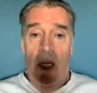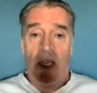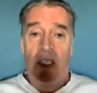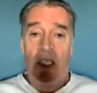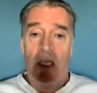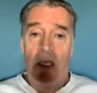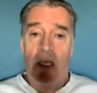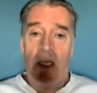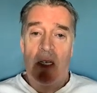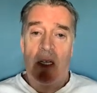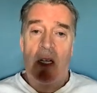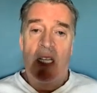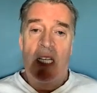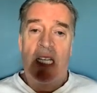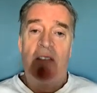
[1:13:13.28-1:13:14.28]
to
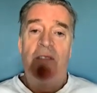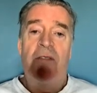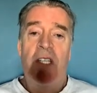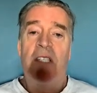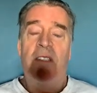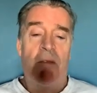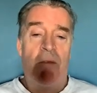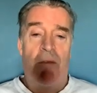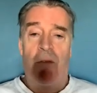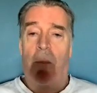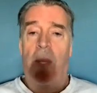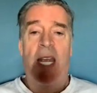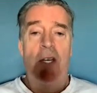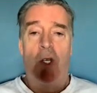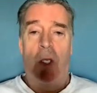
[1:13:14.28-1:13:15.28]
give this
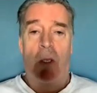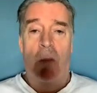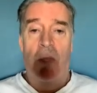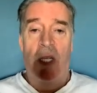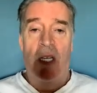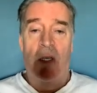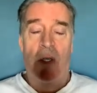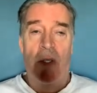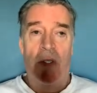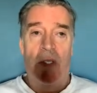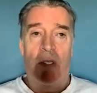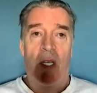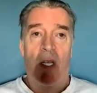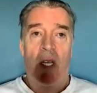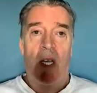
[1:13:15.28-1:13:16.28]
information,
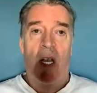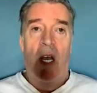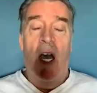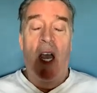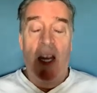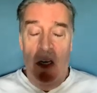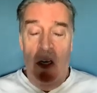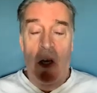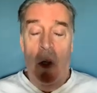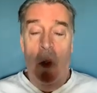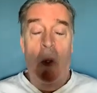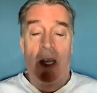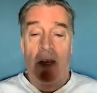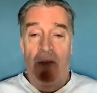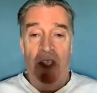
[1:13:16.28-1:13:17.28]
because I
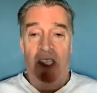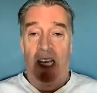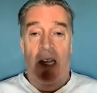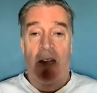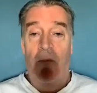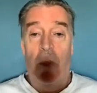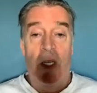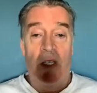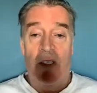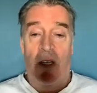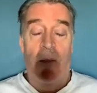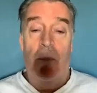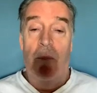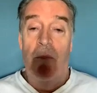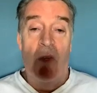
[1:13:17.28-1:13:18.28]
know I've saved, because
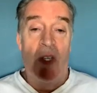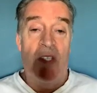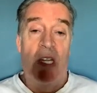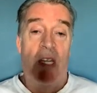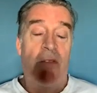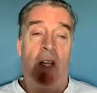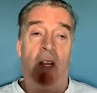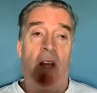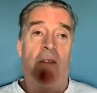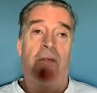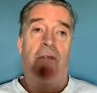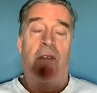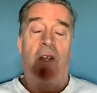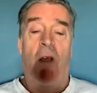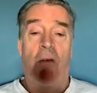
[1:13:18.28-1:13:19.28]
I receive enough
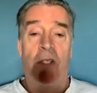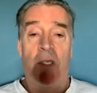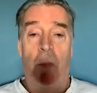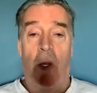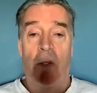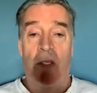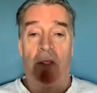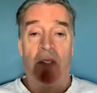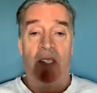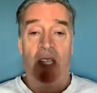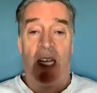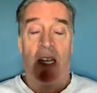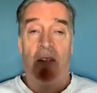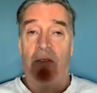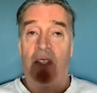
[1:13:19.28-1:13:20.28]
correspondence,
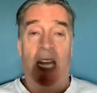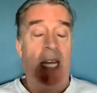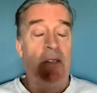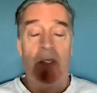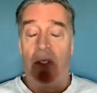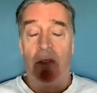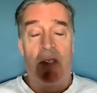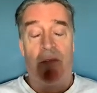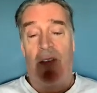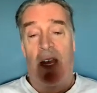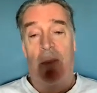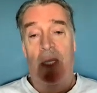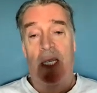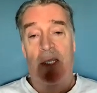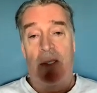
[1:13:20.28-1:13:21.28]
saved thousands of
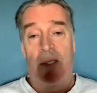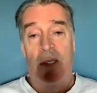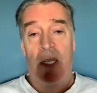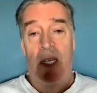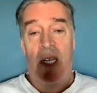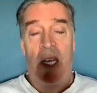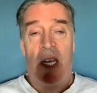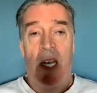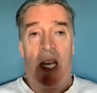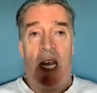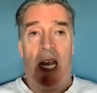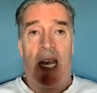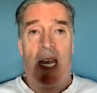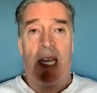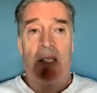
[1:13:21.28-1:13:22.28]
families.
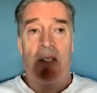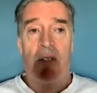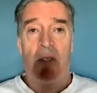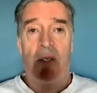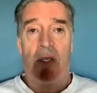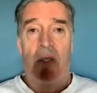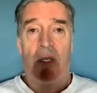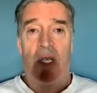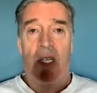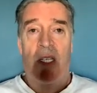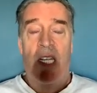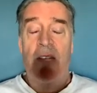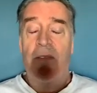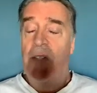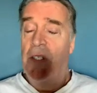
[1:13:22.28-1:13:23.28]
And
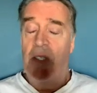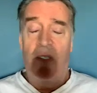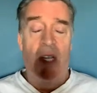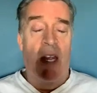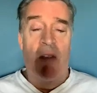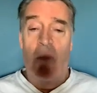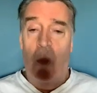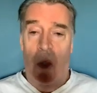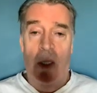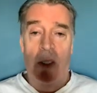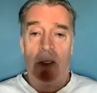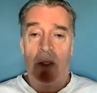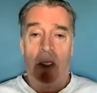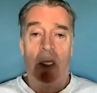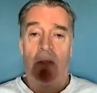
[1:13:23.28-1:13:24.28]
even to save one
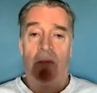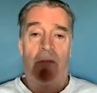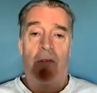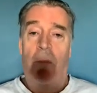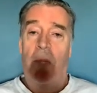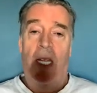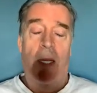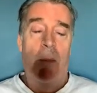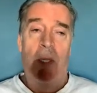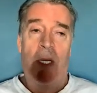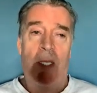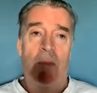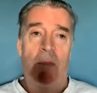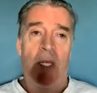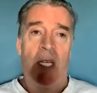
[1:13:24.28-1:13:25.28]
is good for me, but